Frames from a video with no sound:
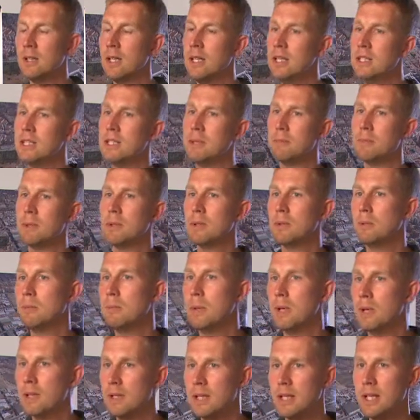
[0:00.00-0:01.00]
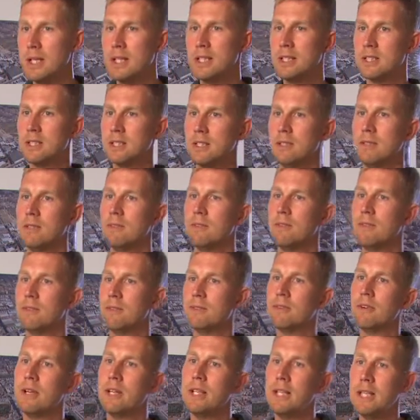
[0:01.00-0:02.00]
typical
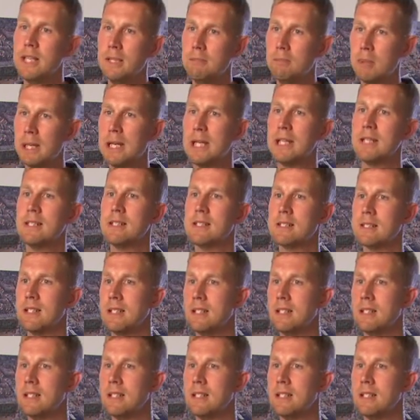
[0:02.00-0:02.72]
pollination-friendly plants